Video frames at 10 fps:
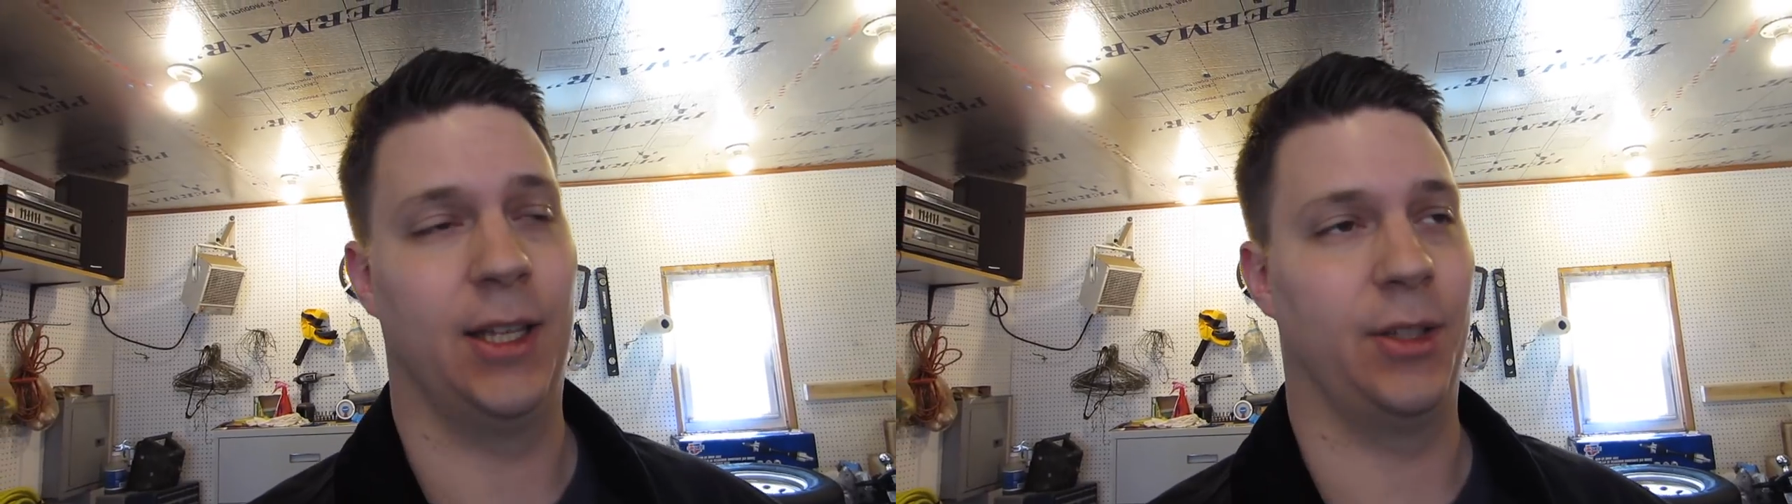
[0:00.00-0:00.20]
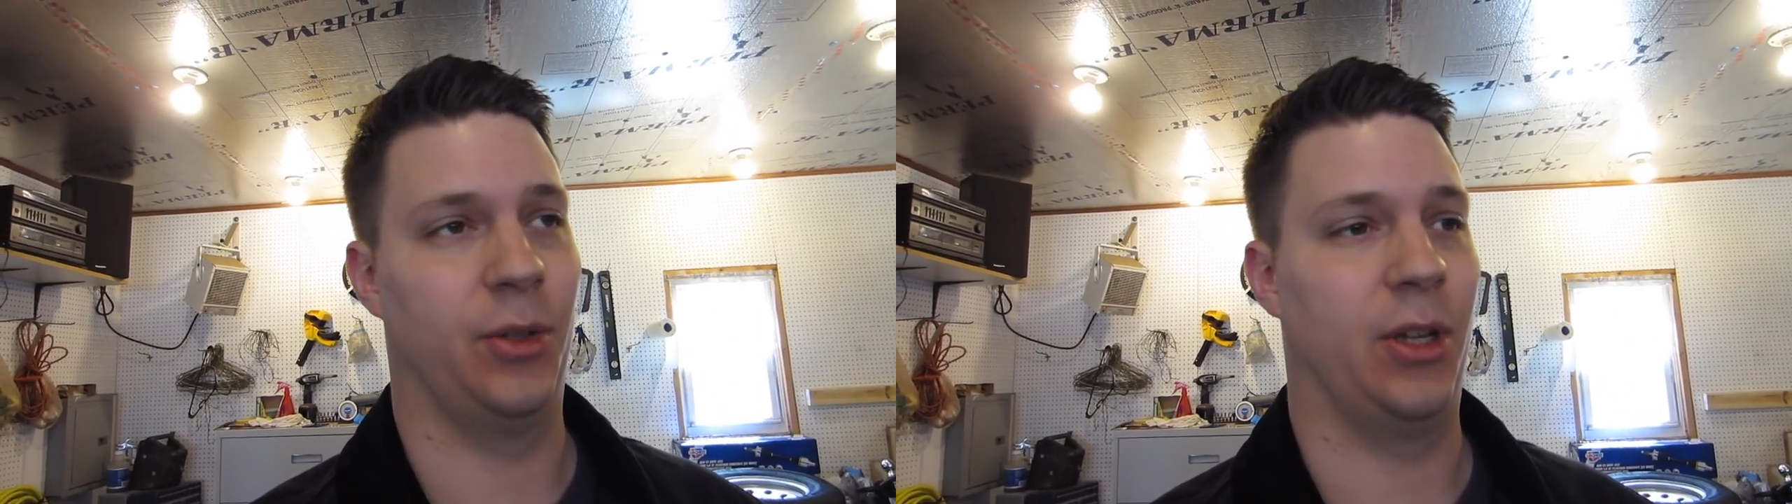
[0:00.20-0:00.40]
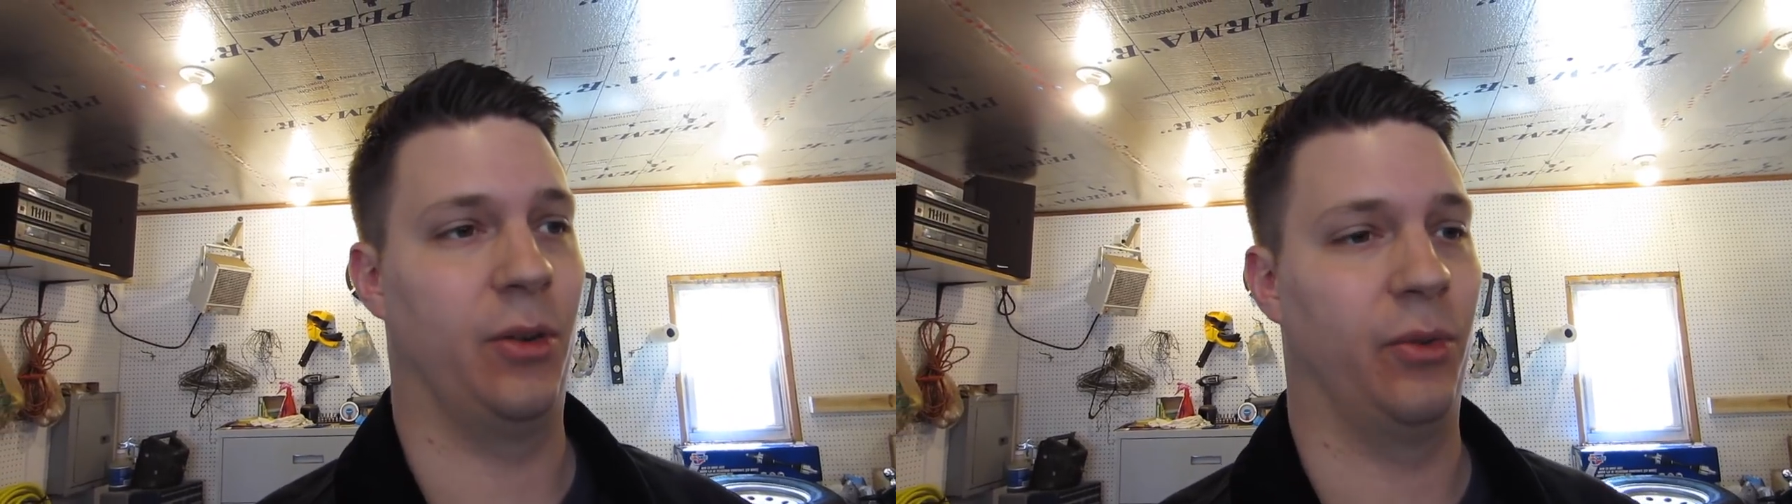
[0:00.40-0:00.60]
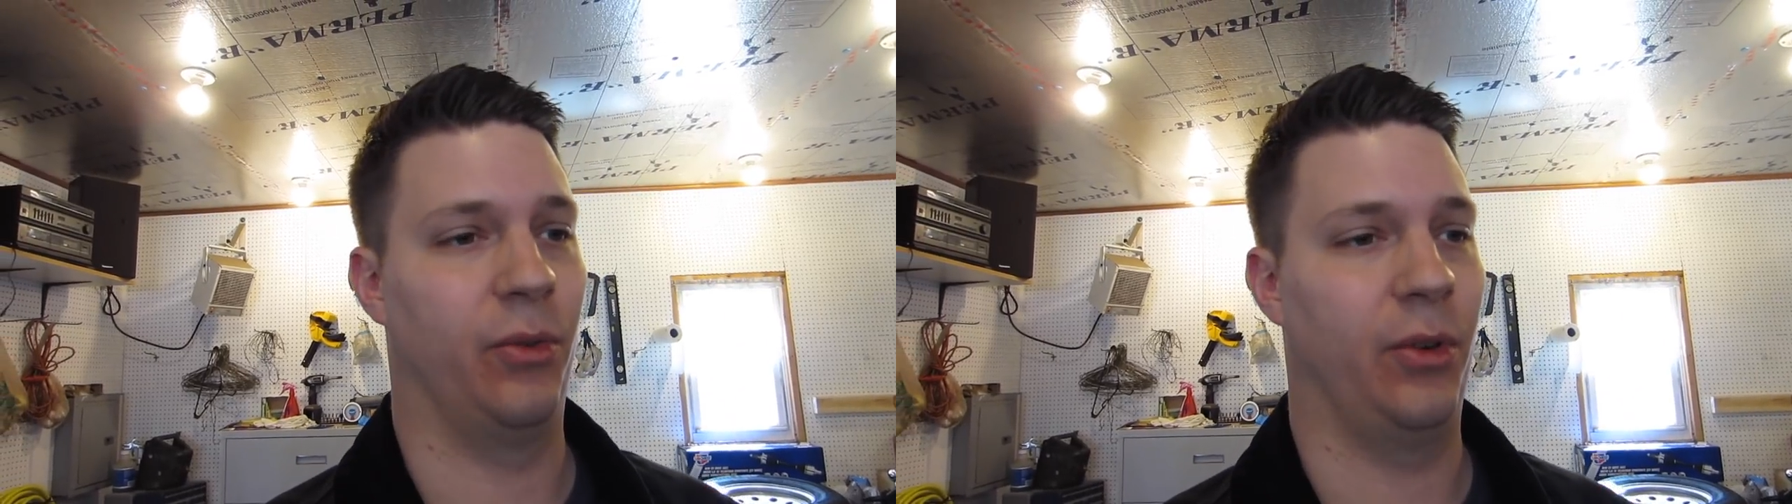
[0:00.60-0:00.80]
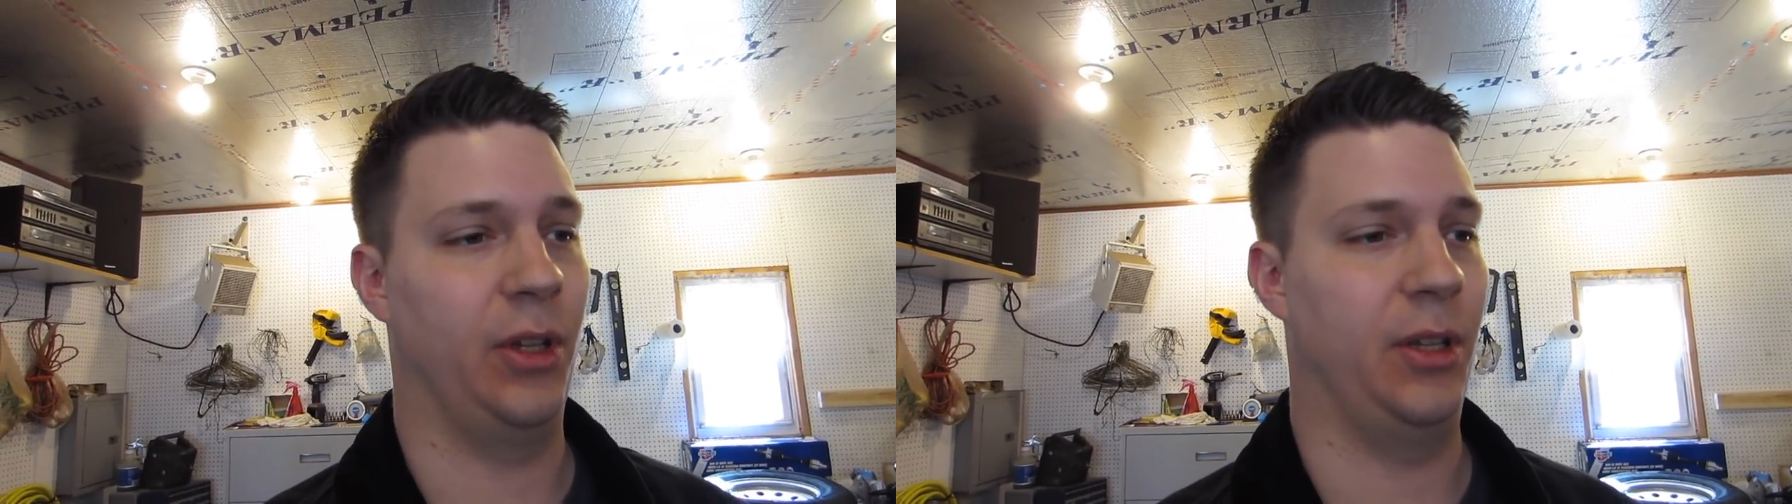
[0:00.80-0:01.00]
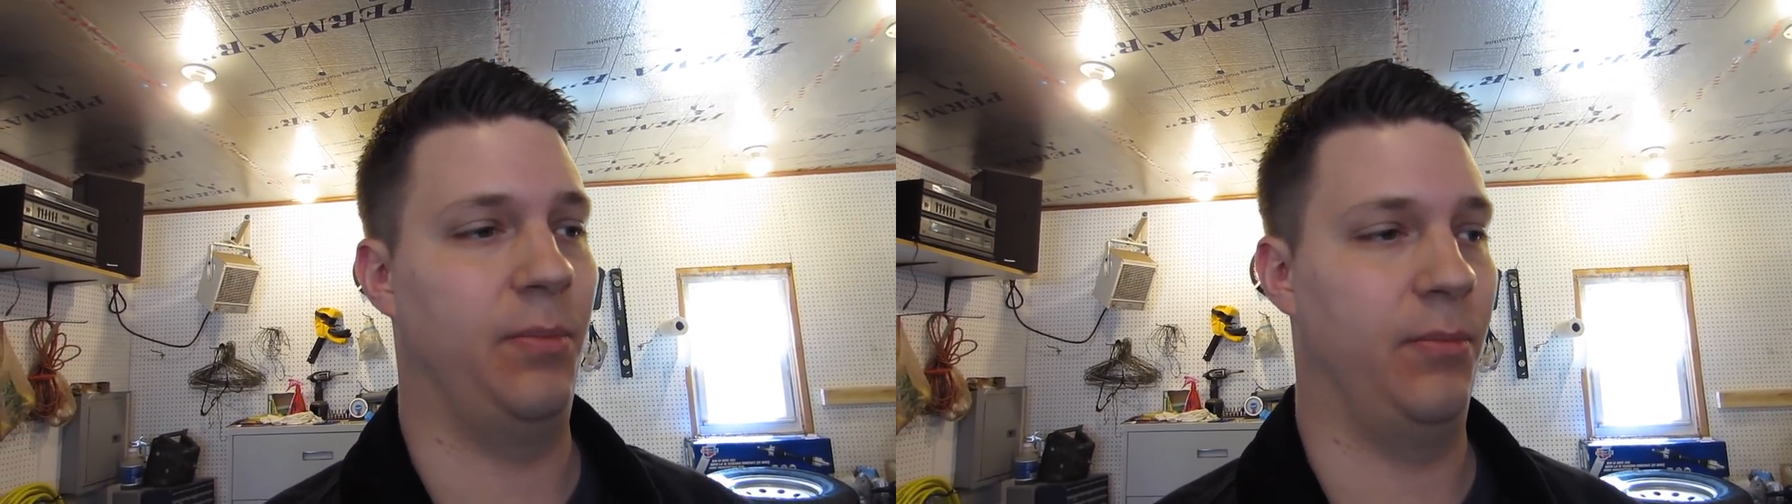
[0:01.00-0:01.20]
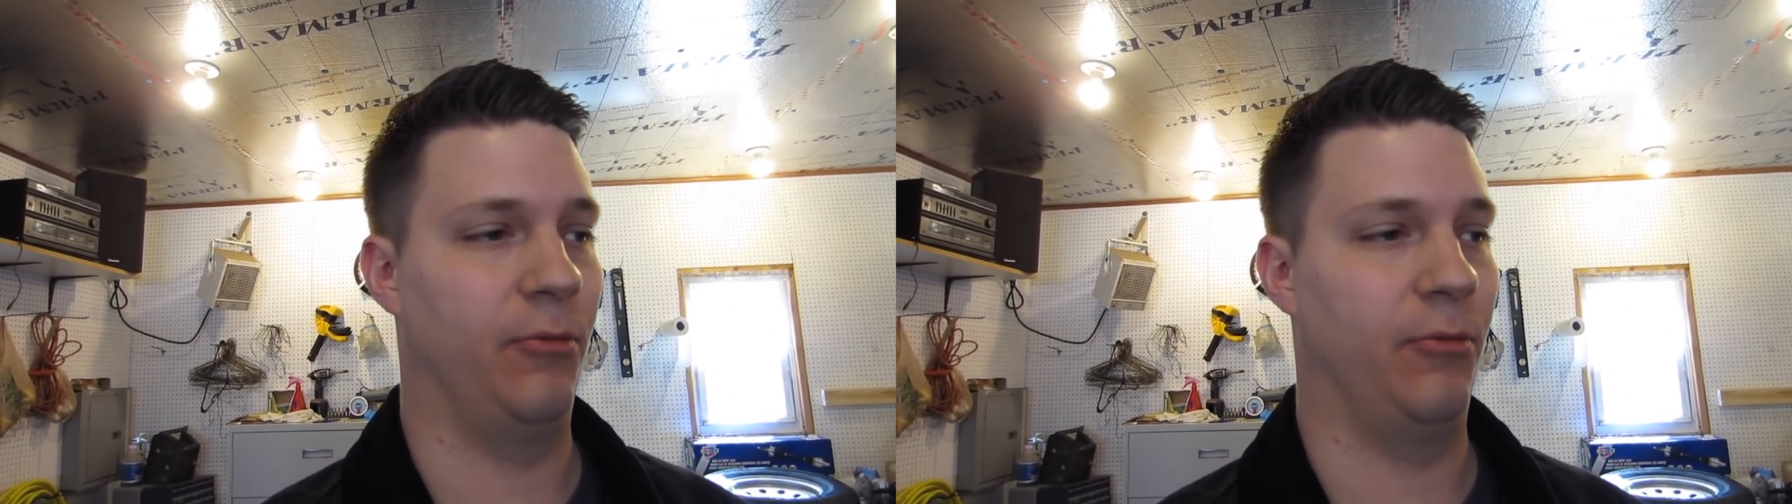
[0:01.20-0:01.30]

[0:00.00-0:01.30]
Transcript: so it did a really,